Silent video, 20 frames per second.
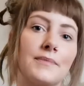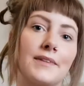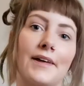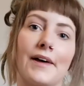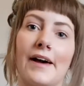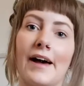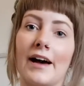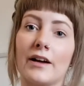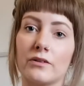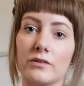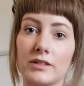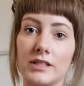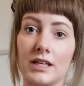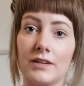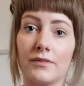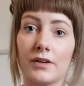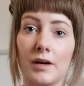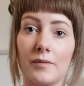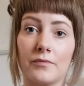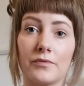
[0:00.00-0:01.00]
their adult
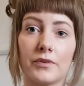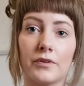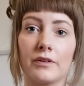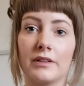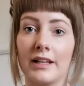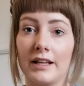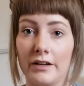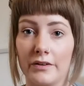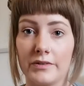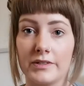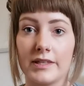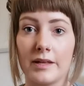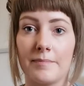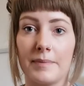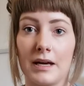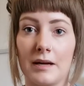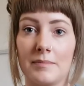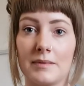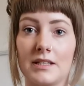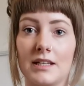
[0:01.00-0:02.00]
teeth come through and they lose their
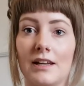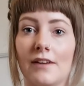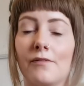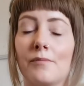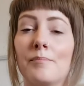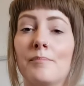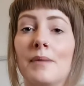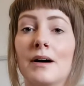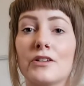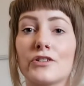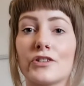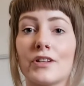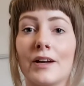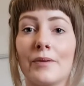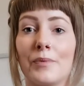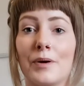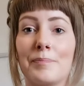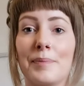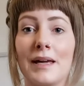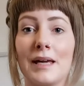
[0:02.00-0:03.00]
baby teeth, much
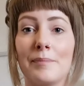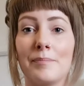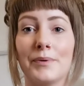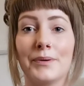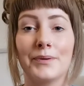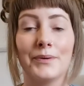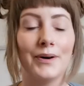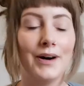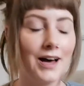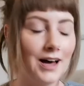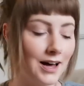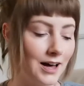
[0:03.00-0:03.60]
like with people.